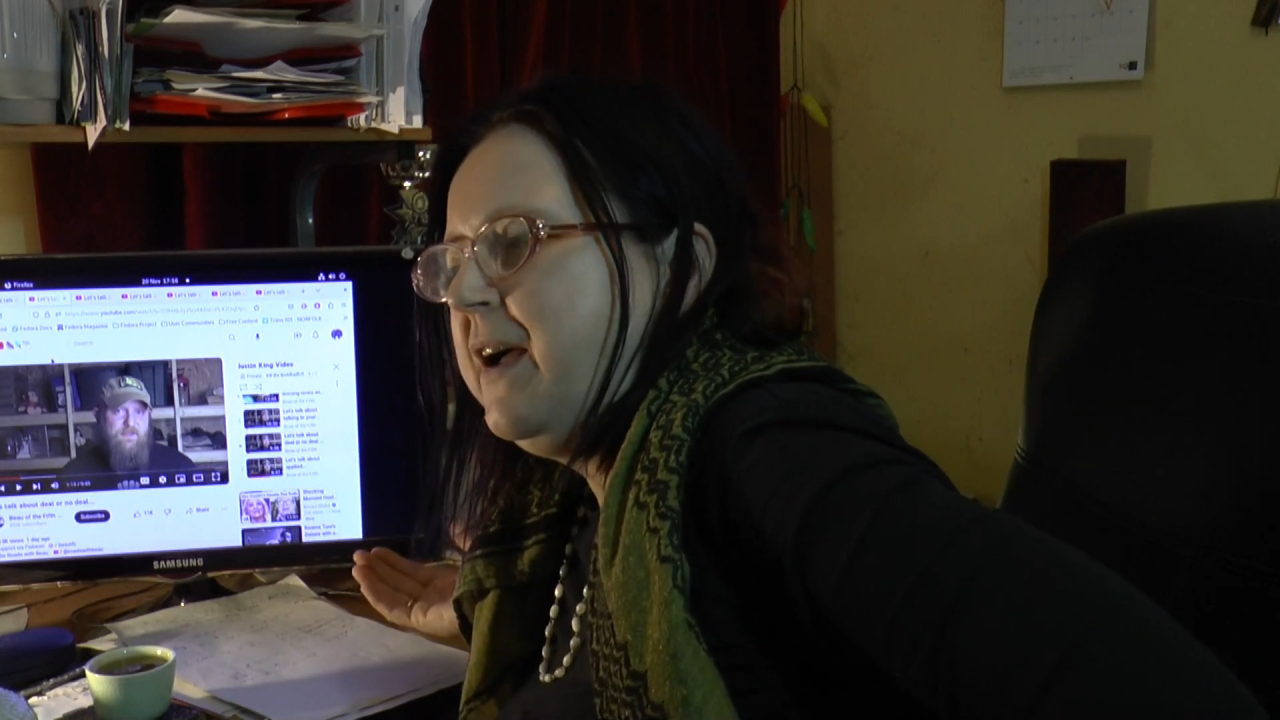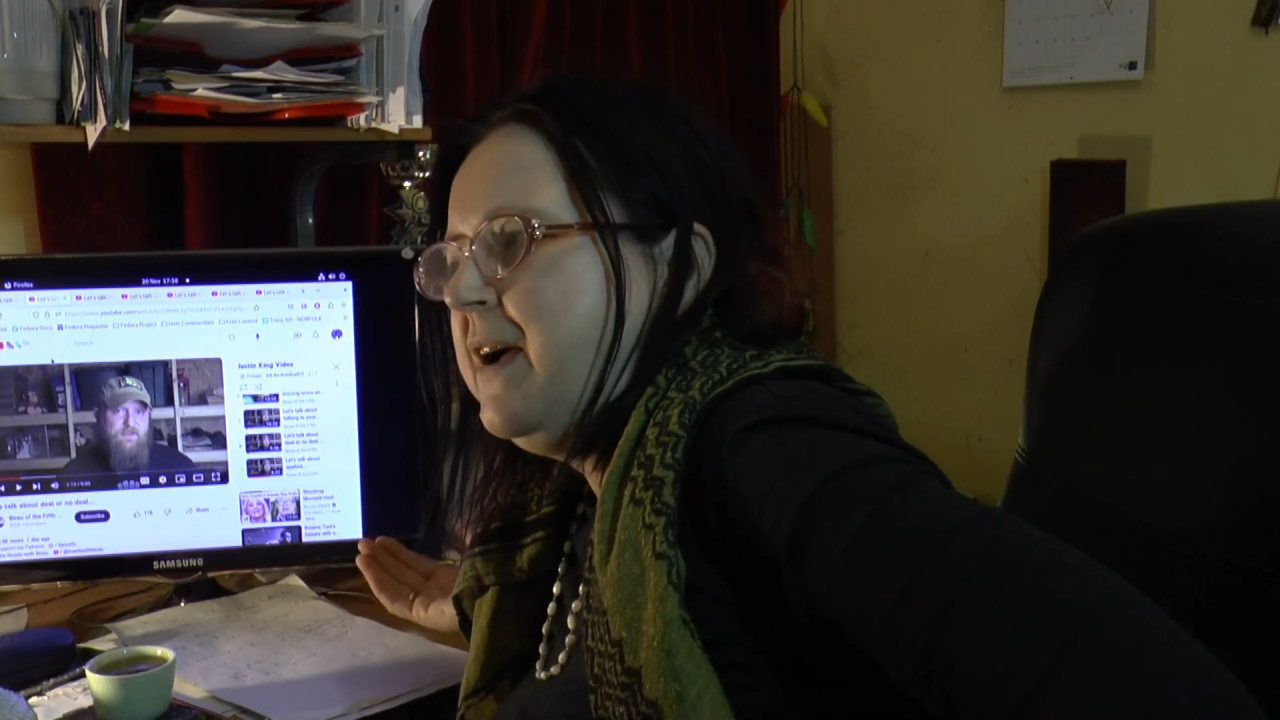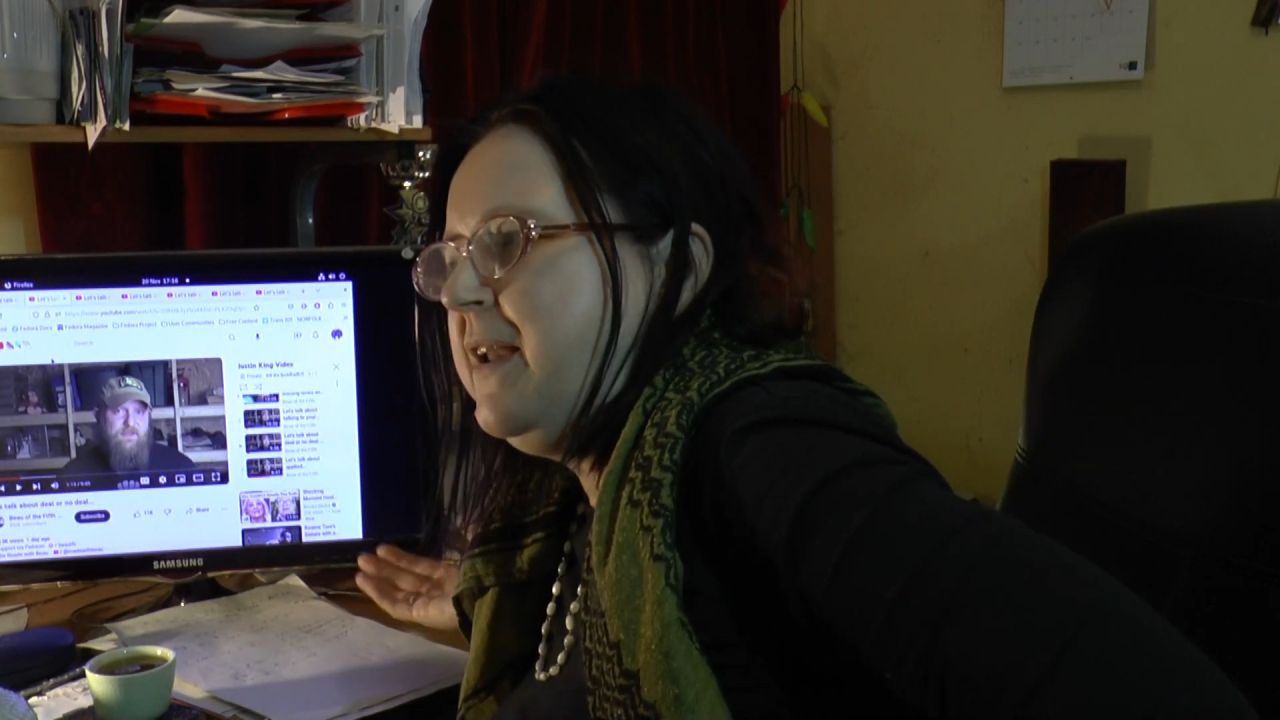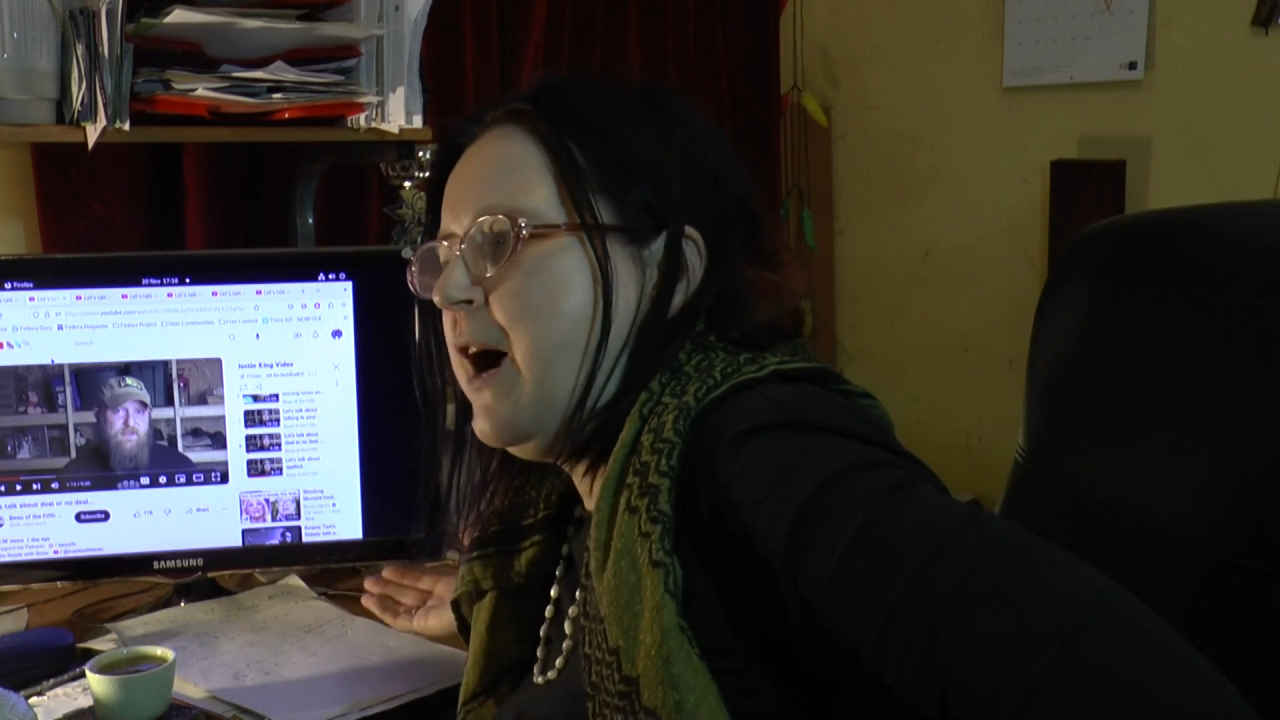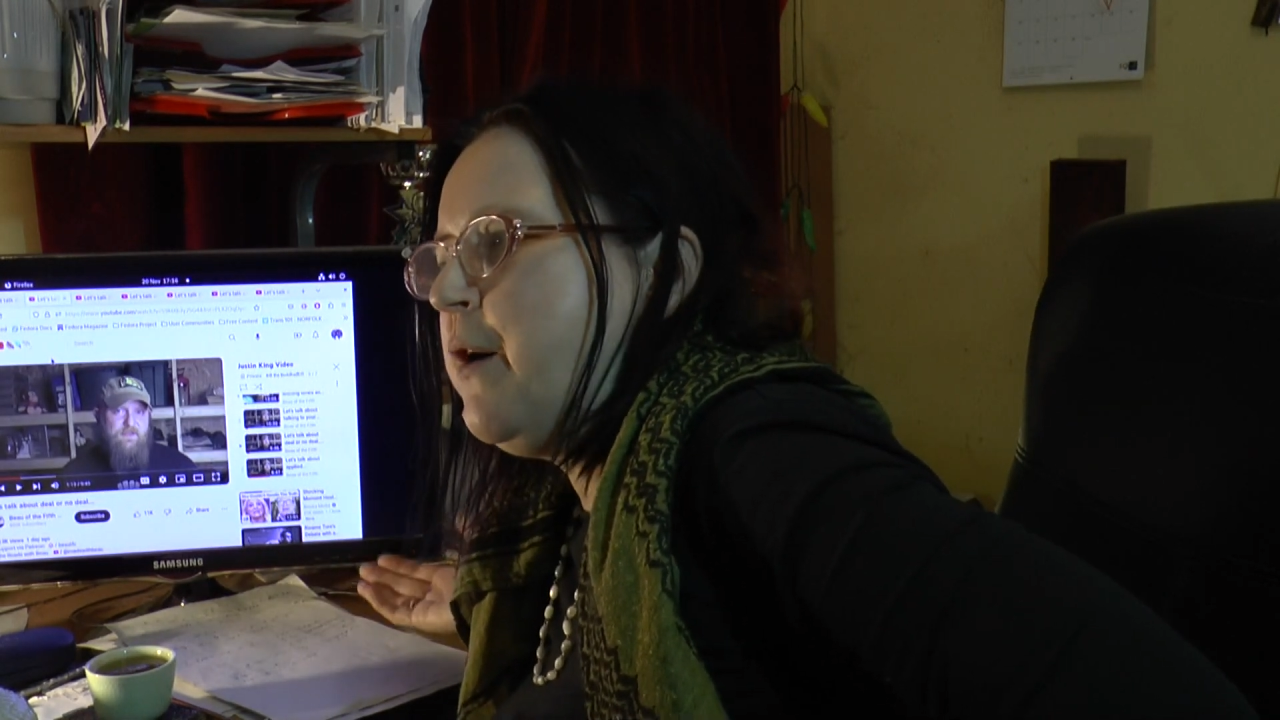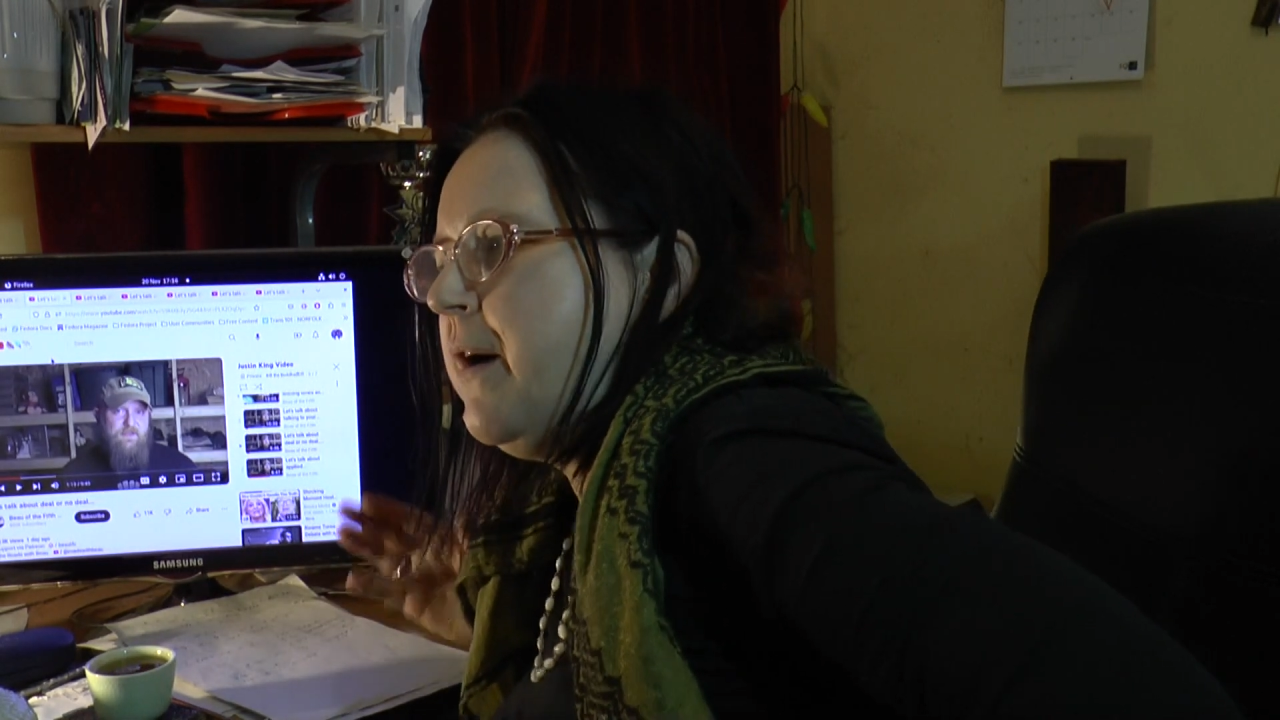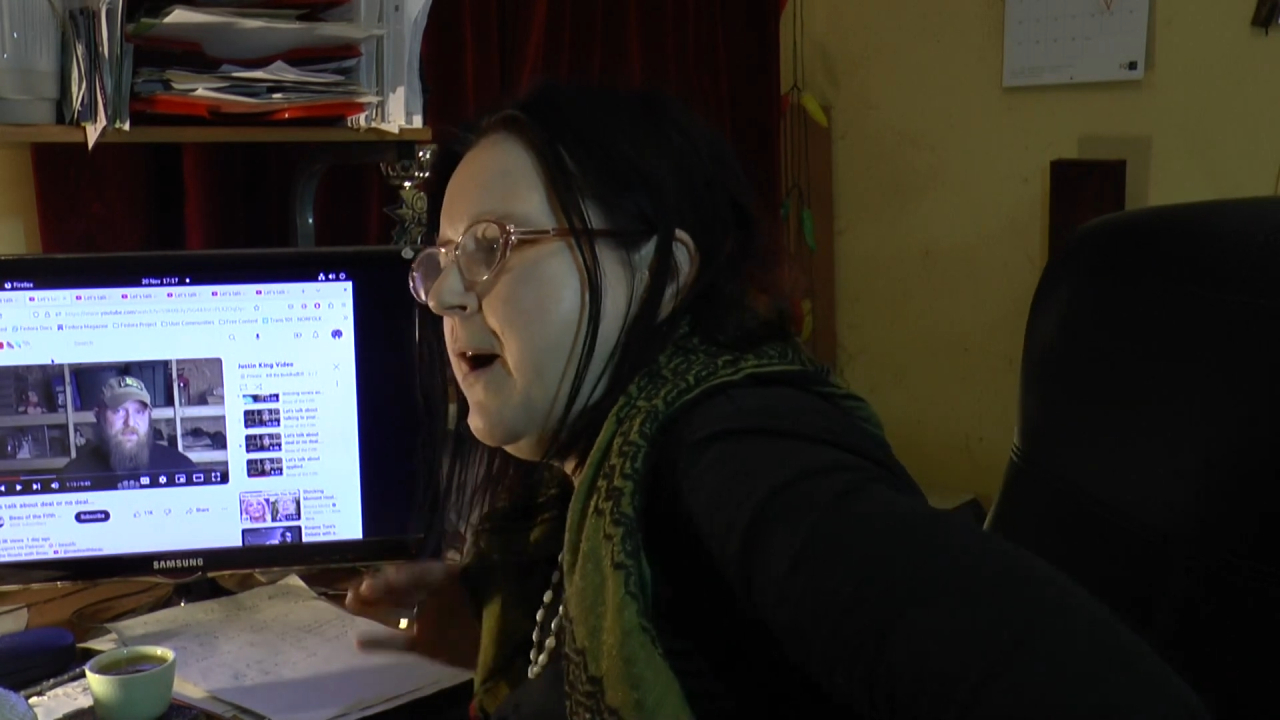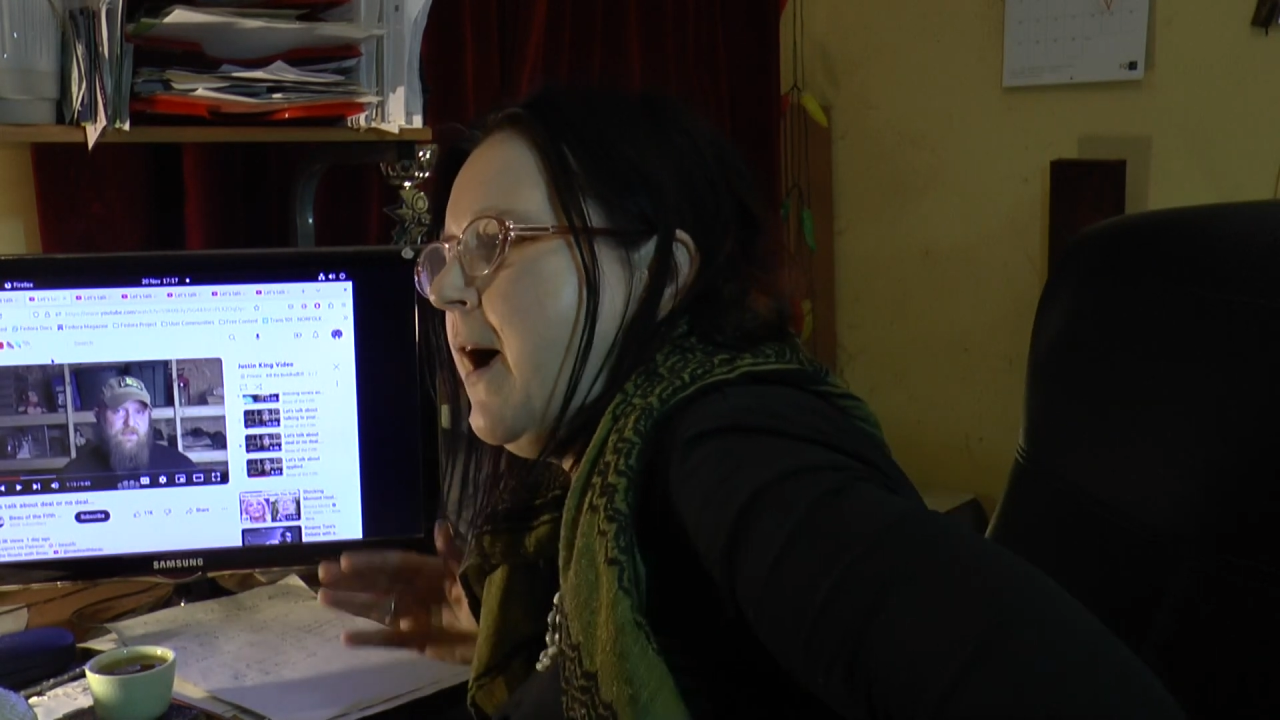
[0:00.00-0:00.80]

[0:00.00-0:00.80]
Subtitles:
Now,